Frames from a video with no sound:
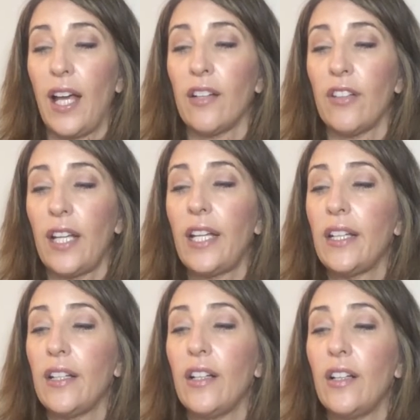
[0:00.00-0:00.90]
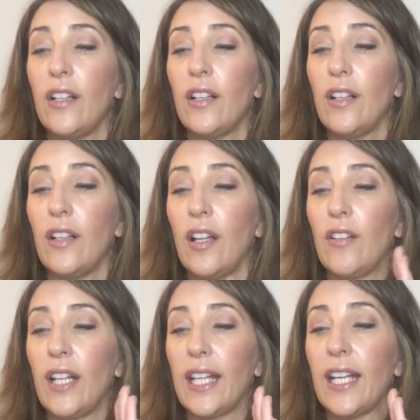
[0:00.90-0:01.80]
angry,
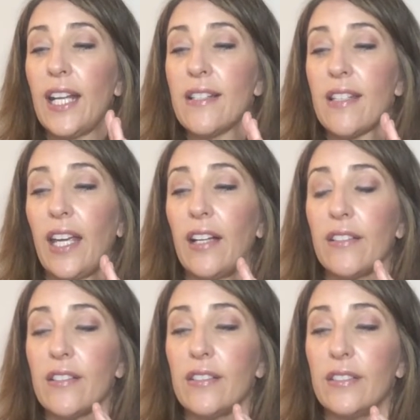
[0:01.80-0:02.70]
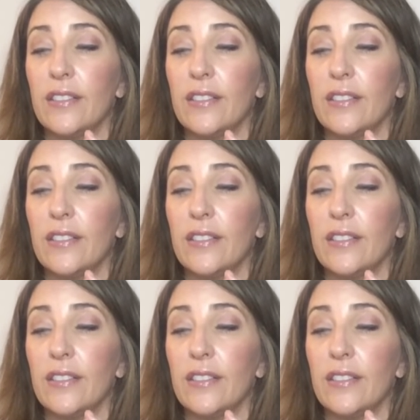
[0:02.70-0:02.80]
lonely, and scared.